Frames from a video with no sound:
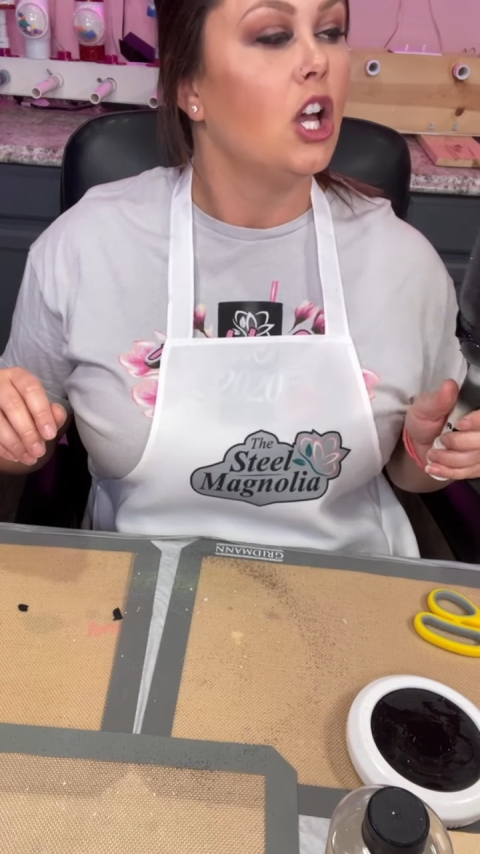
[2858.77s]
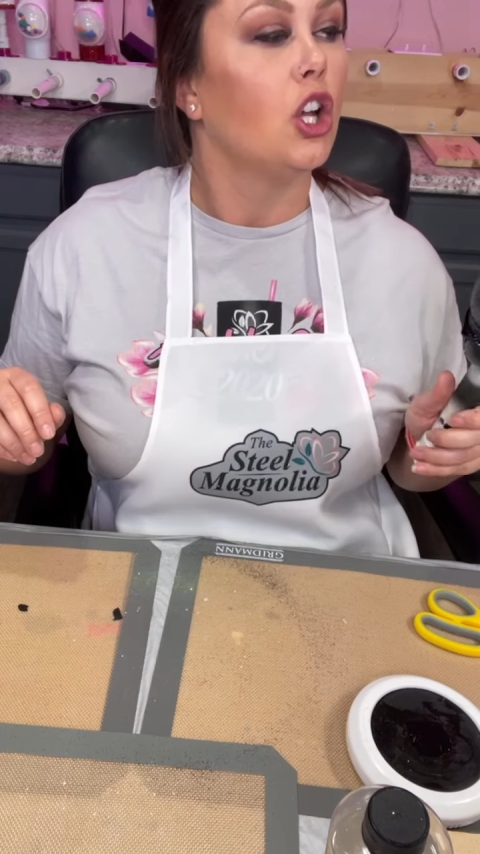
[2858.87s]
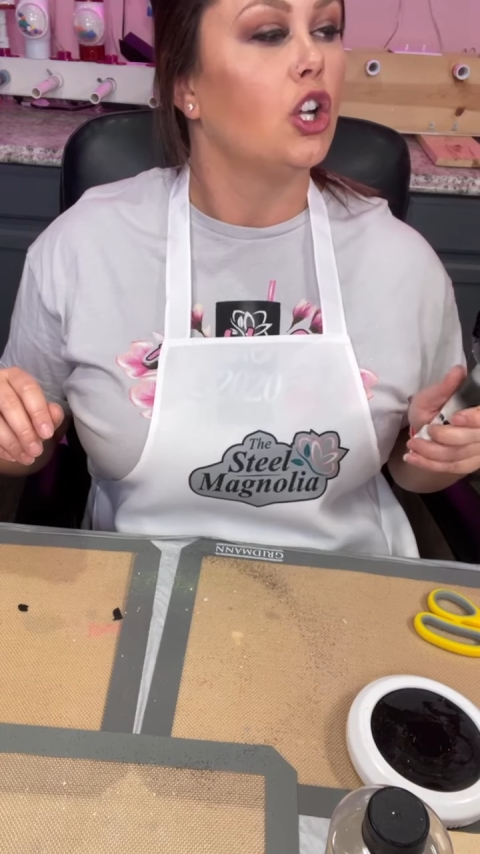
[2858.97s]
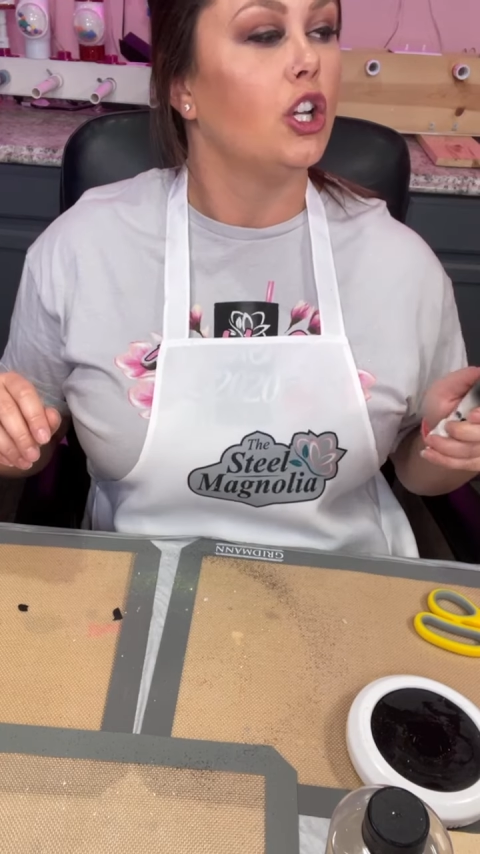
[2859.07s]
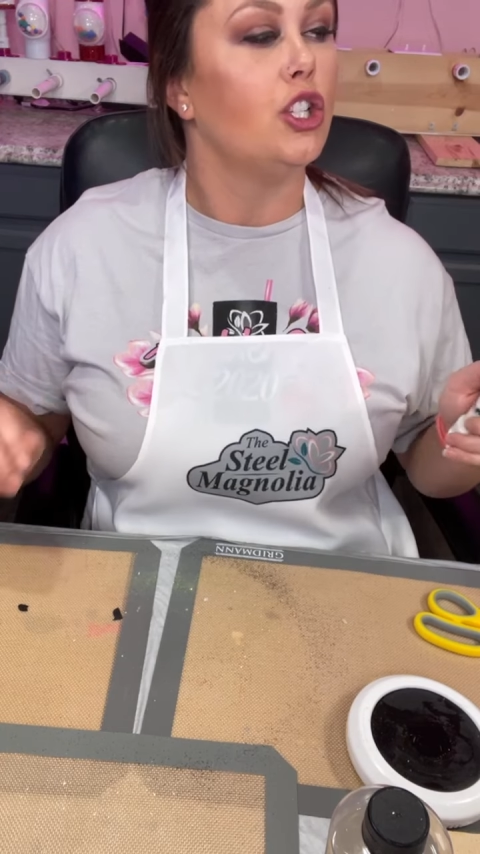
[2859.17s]

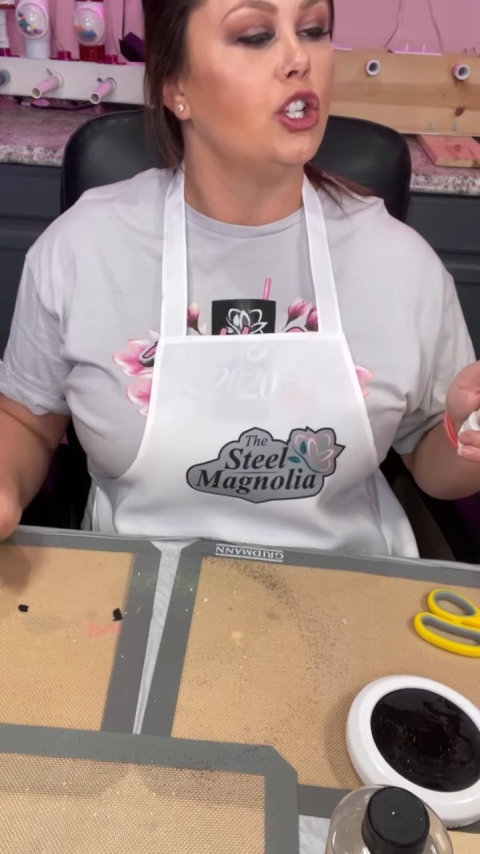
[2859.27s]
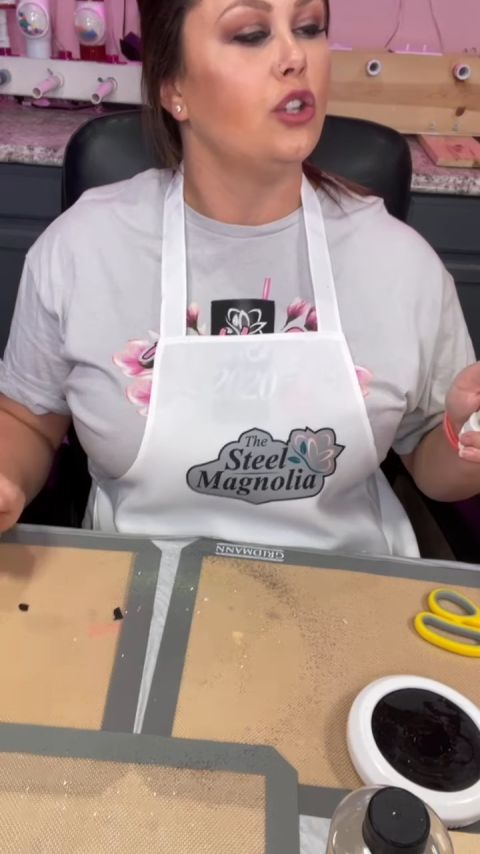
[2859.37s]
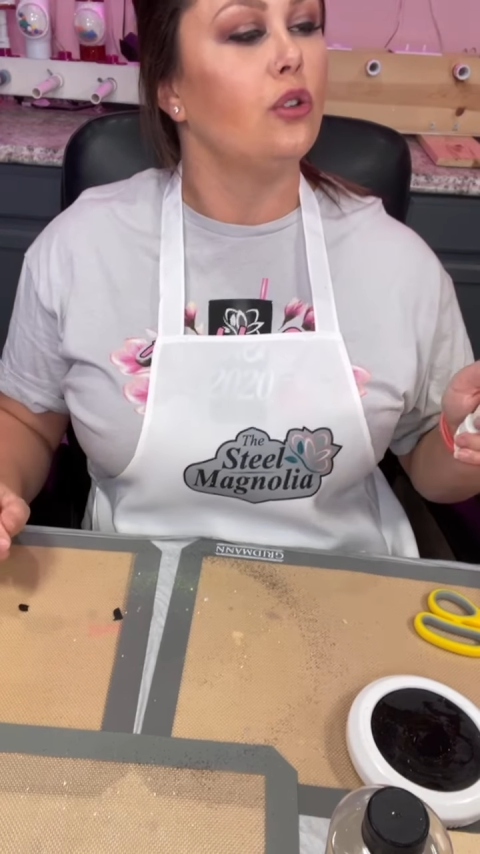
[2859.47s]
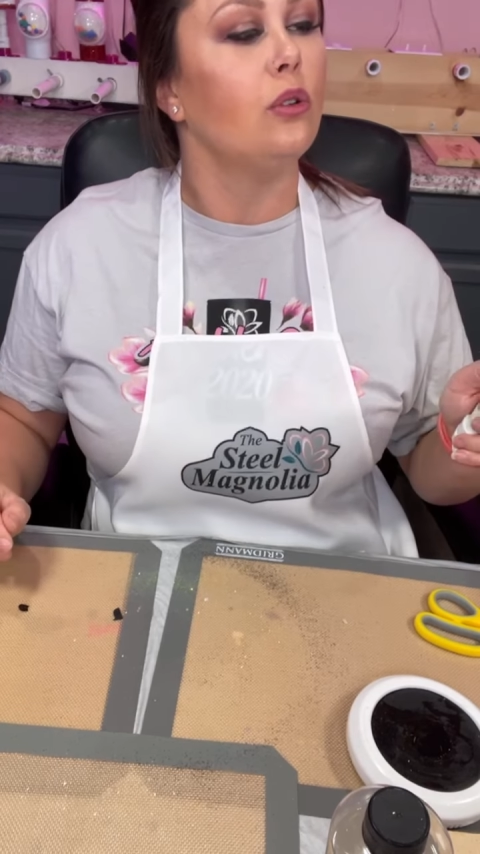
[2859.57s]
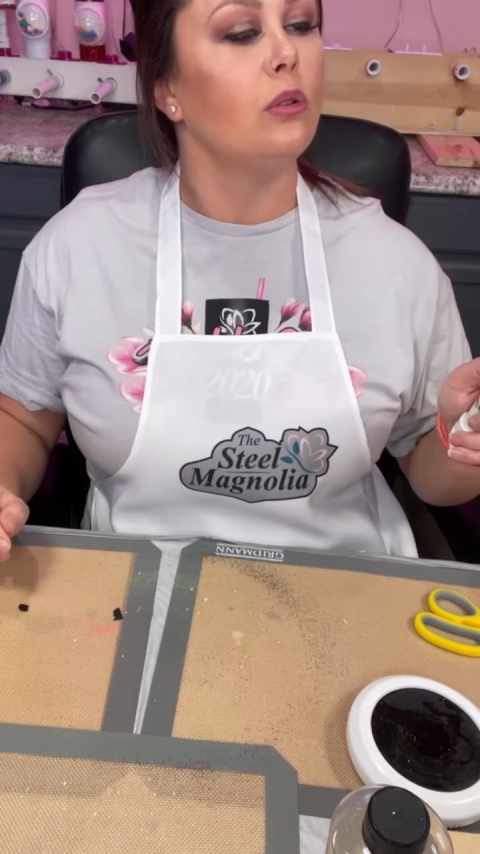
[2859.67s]
Could
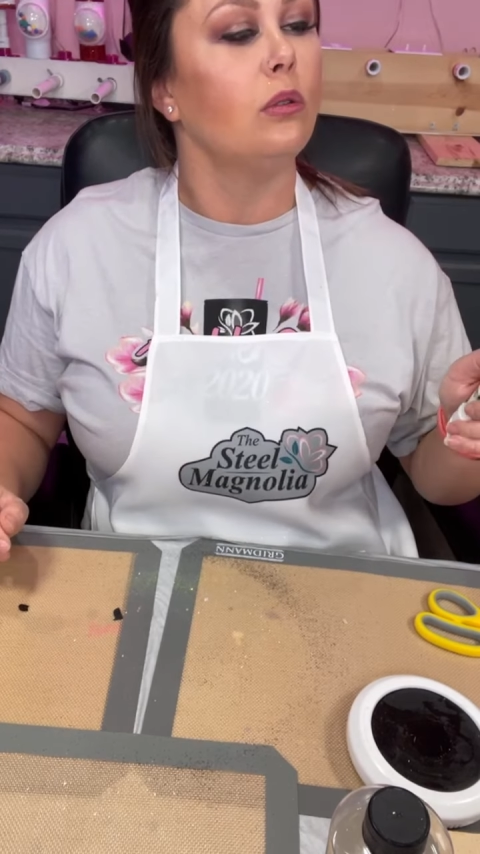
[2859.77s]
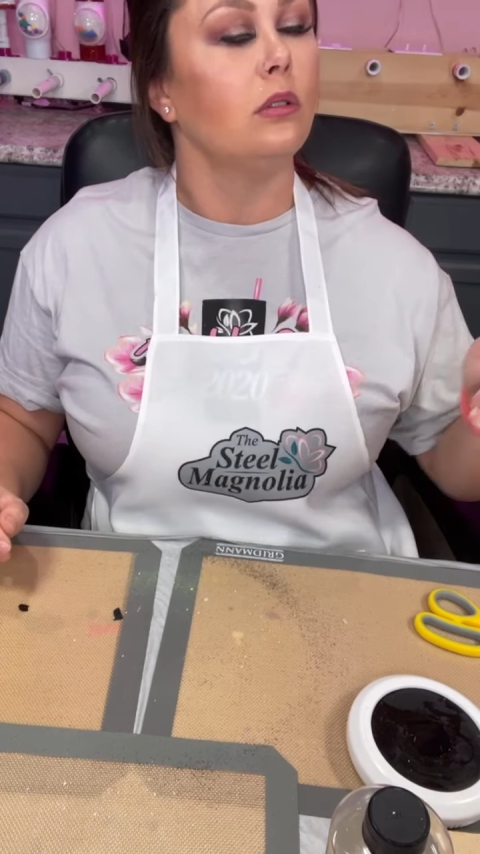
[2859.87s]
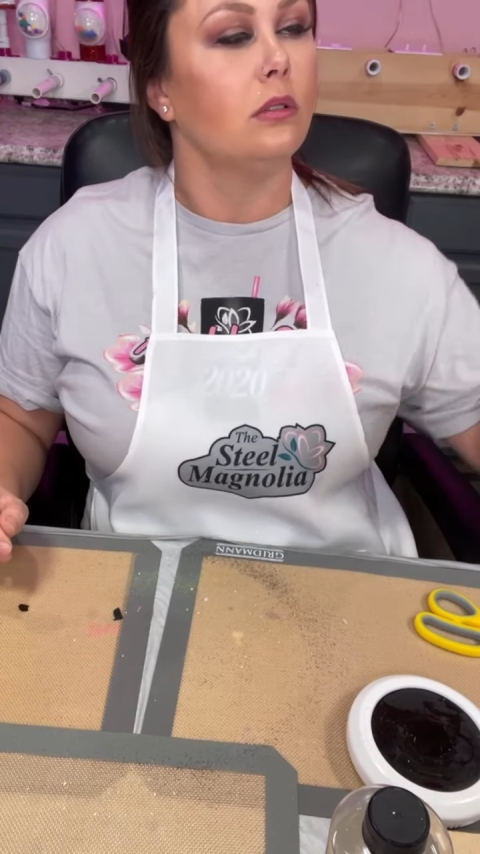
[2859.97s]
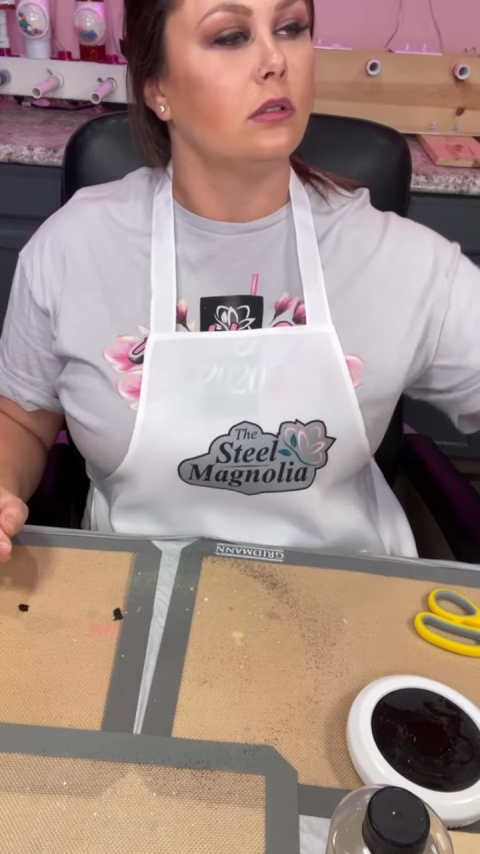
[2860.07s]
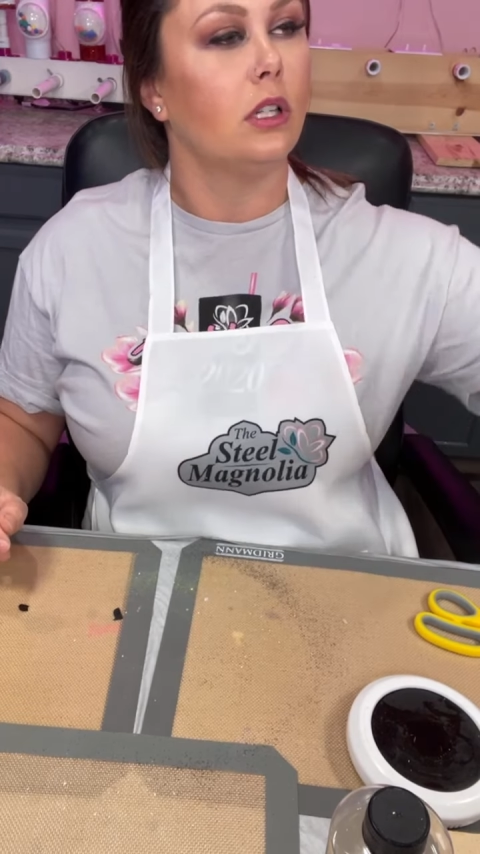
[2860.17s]

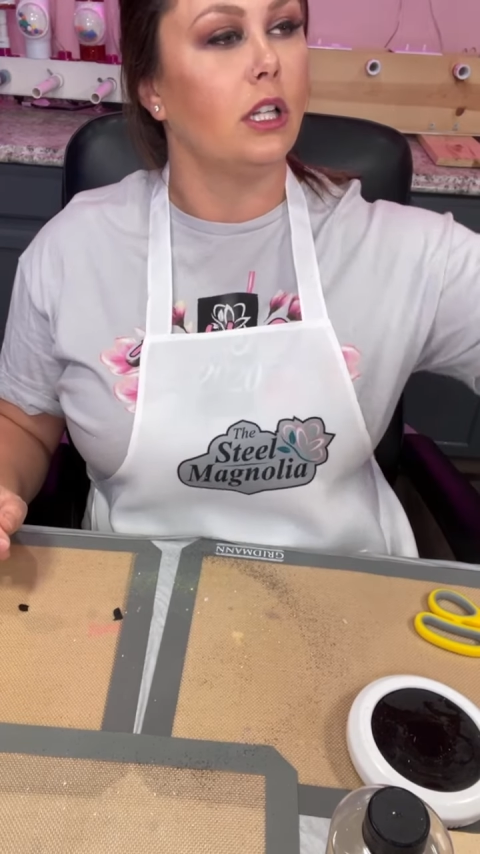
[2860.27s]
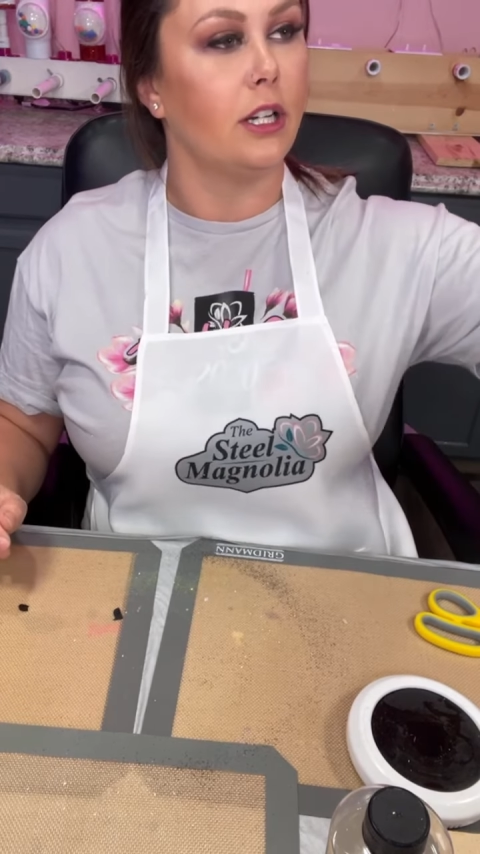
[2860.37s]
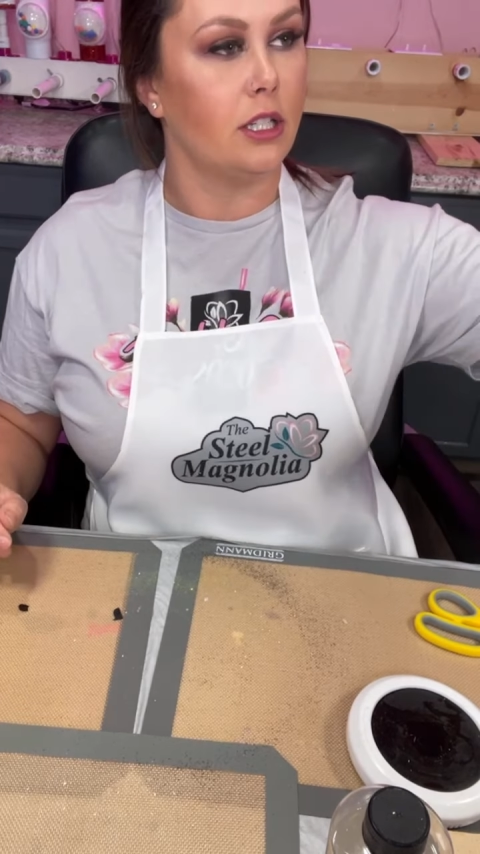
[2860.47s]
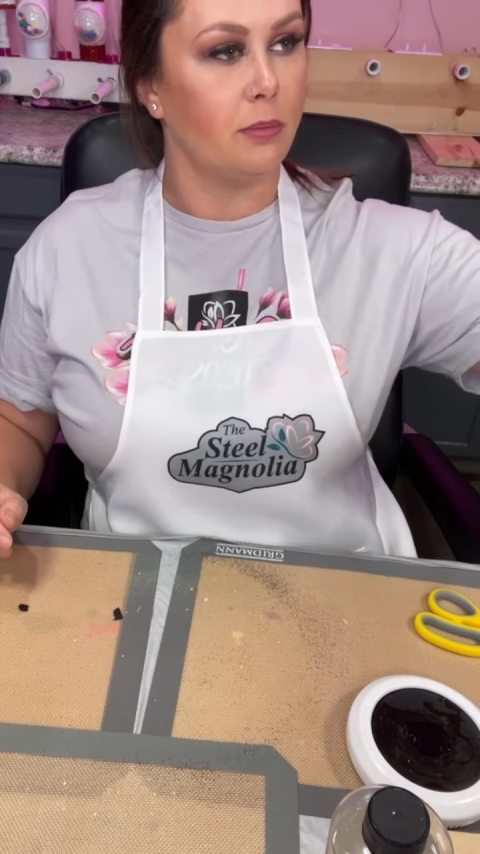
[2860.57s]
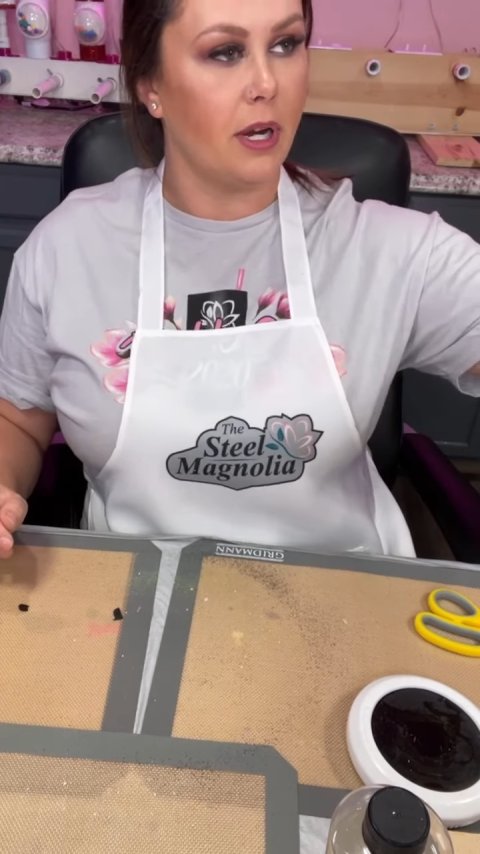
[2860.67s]
you
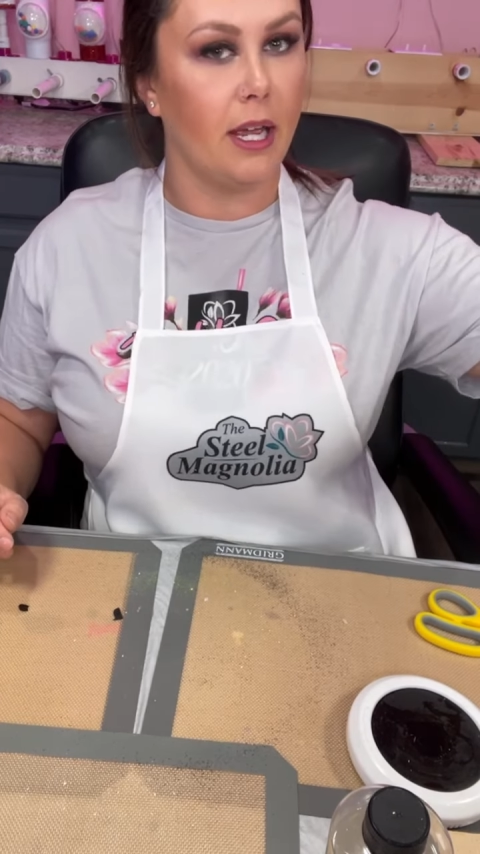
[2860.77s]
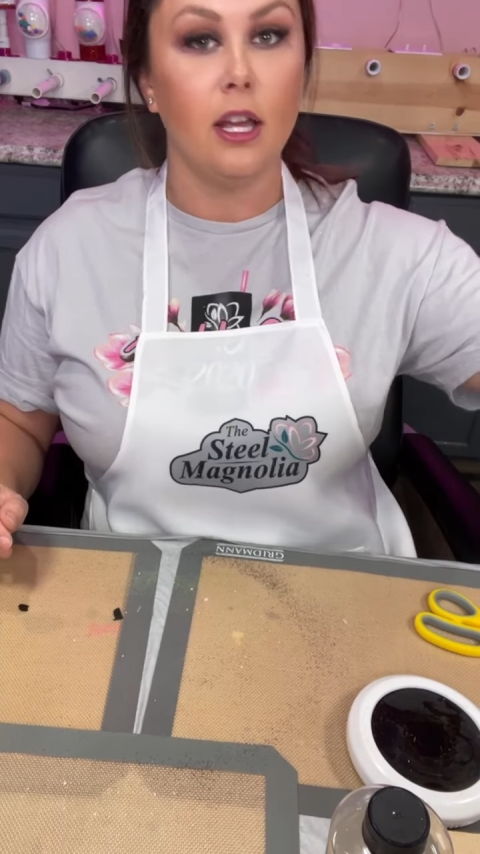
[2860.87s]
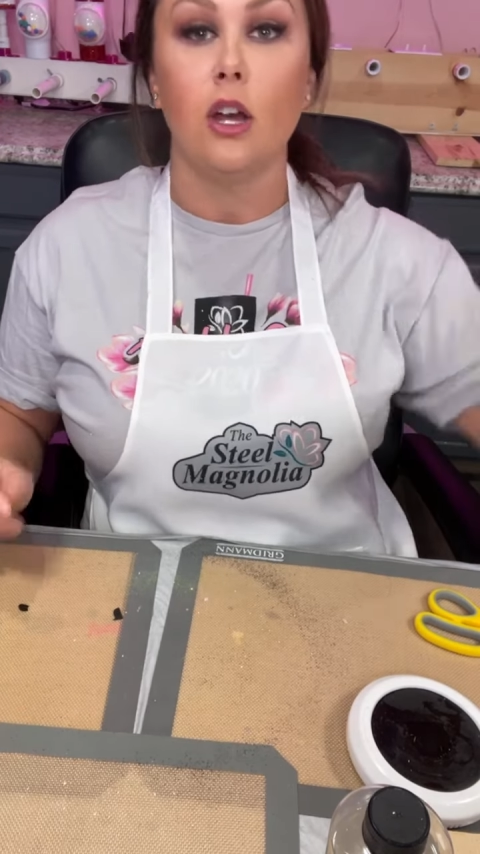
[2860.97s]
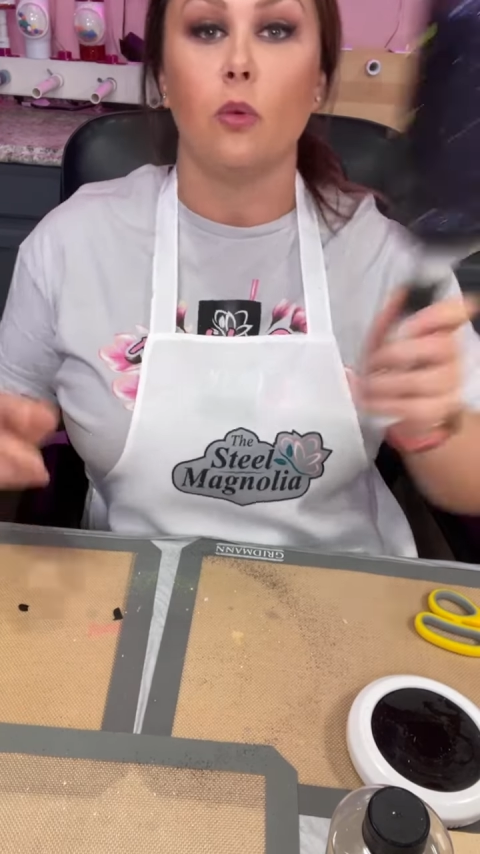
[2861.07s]
clear spray?